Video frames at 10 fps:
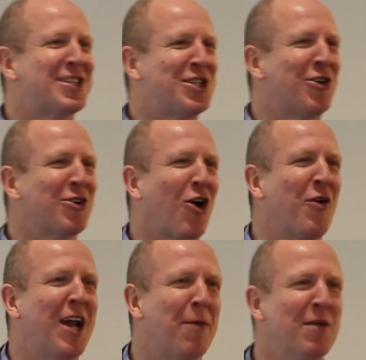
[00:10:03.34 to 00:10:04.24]
as children
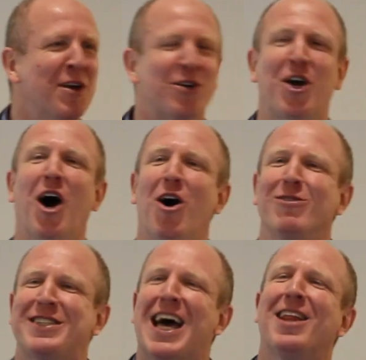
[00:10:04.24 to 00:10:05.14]
growing up,
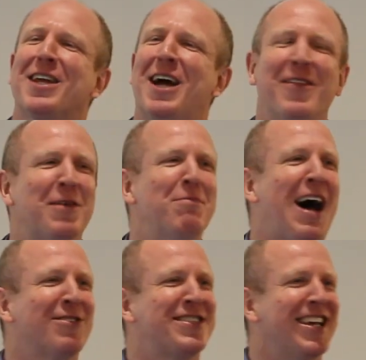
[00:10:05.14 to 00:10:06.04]
go tell it on the
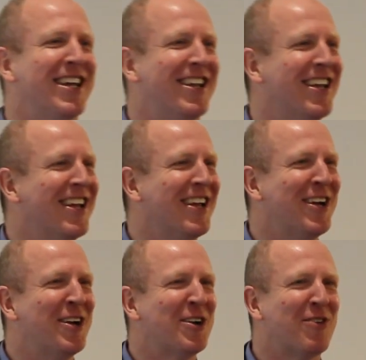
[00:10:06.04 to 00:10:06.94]
mountain,
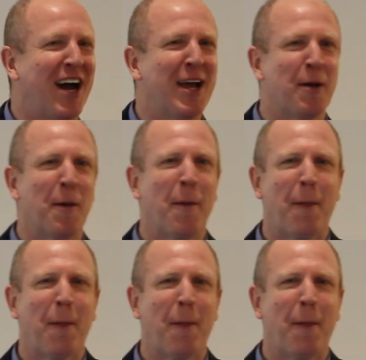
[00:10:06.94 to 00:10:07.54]
right?